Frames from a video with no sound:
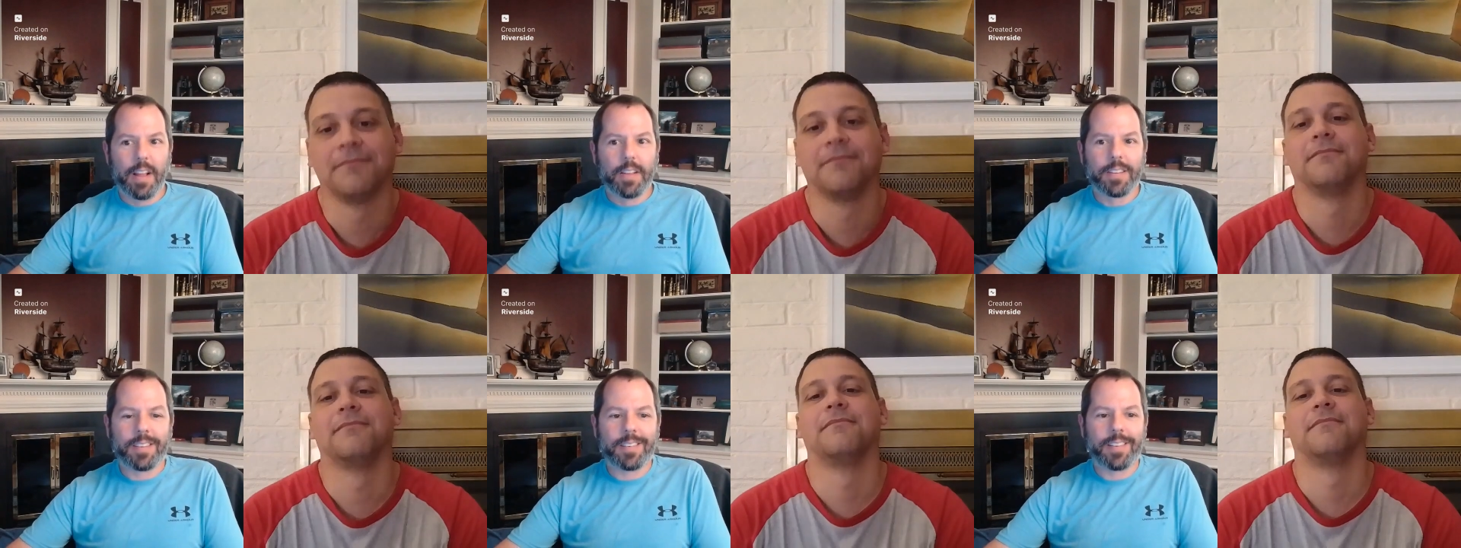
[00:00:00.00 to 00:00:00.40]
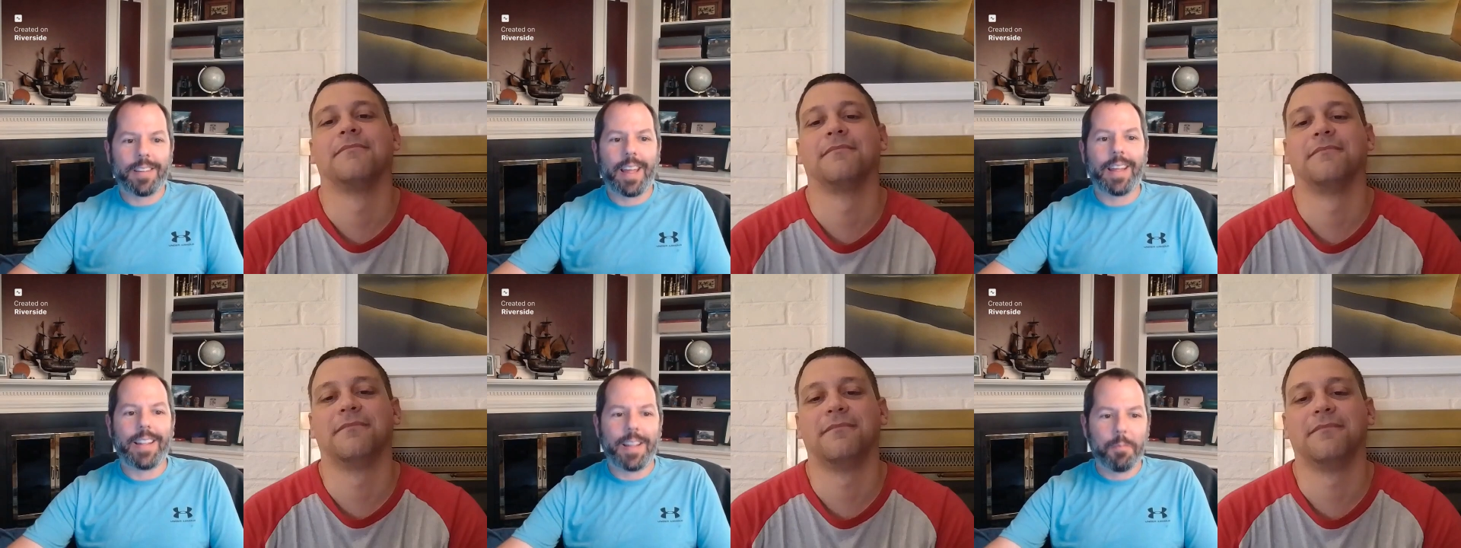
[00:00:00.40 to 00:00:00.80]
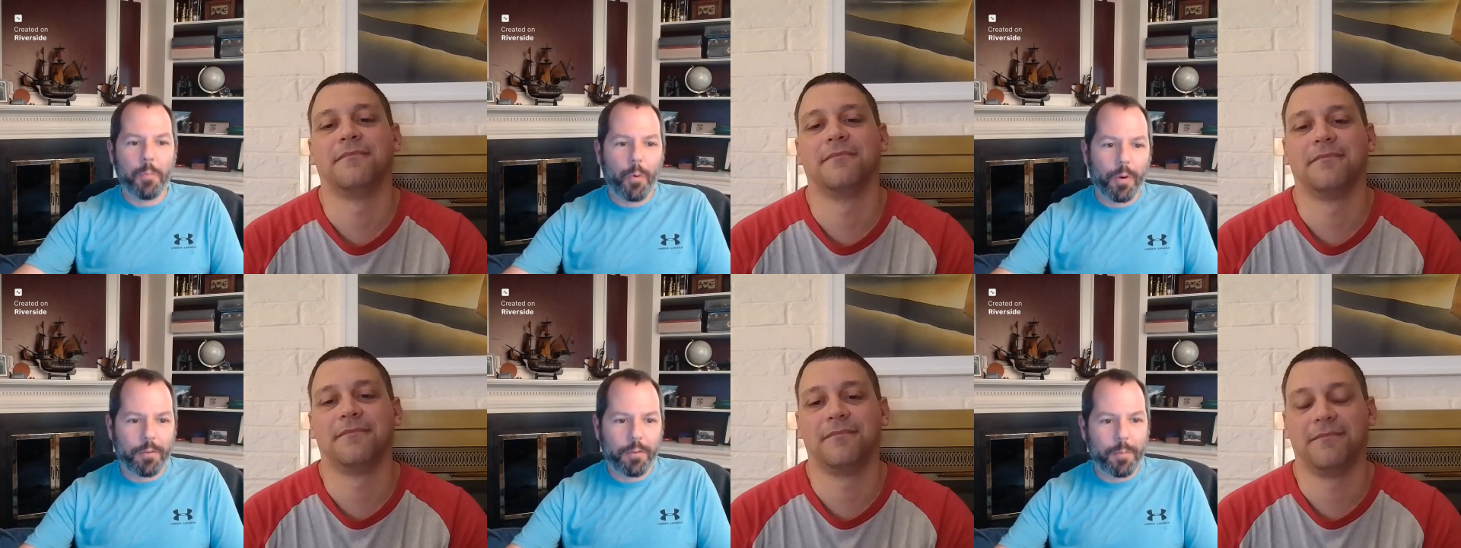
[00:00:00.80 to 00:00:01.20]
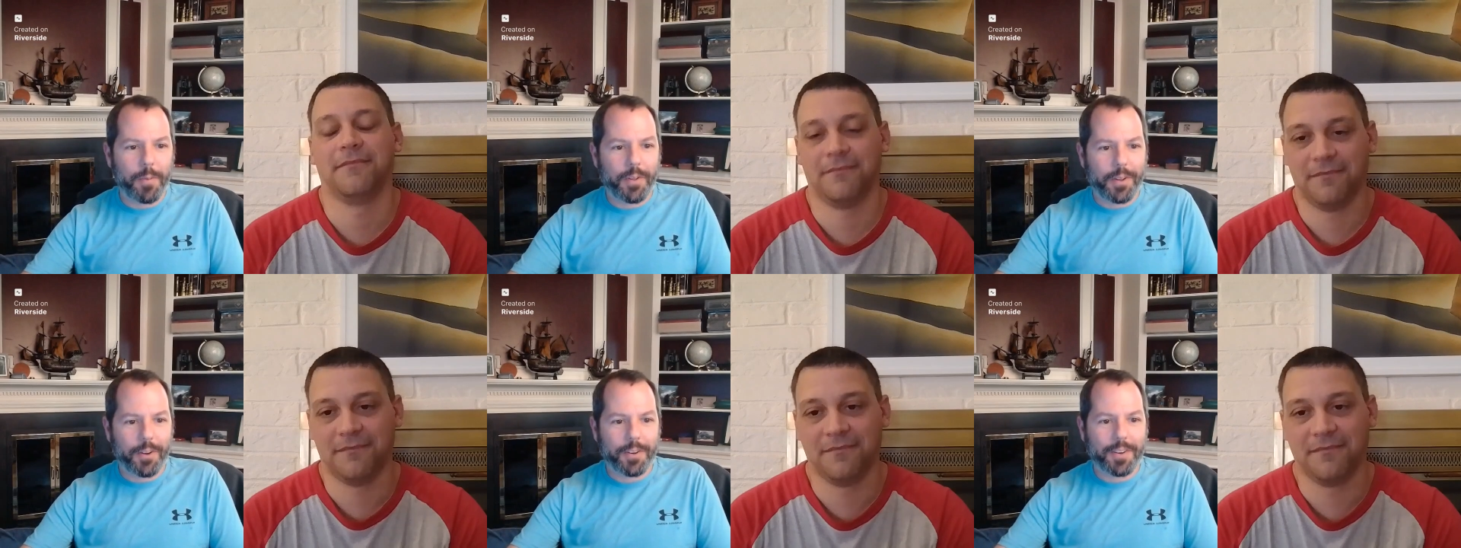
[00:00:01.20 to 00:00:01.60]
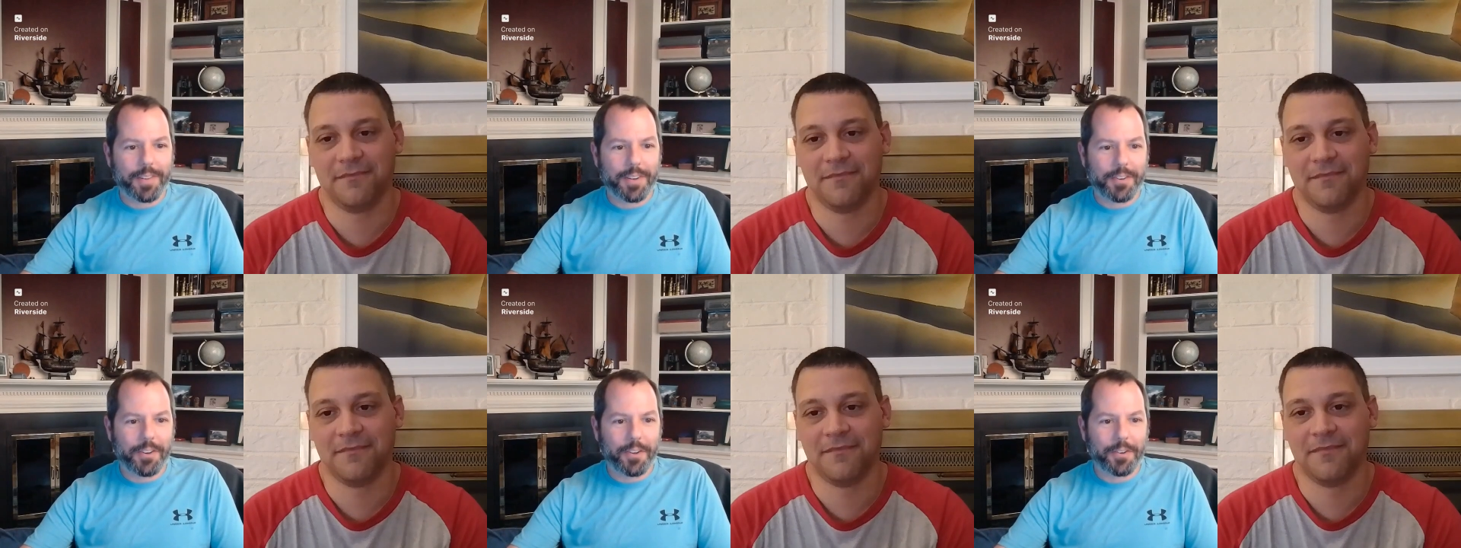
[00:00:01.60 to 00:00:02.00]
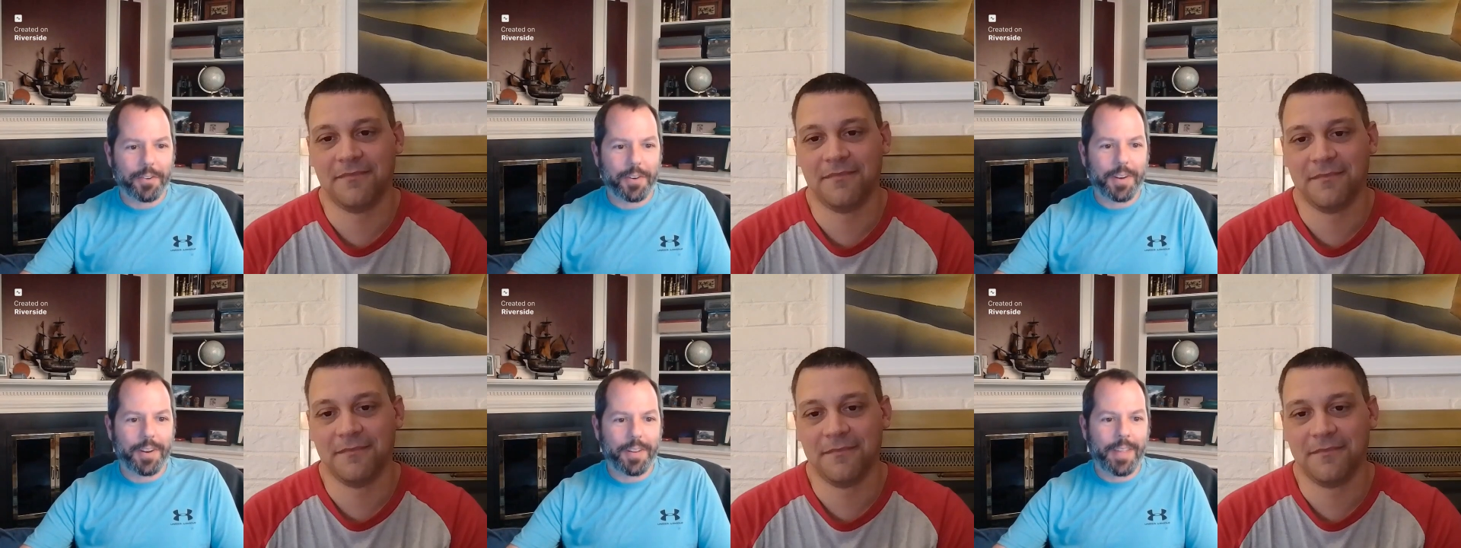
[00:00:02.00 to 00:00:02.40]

Speaker 1: slightly more familiar to the children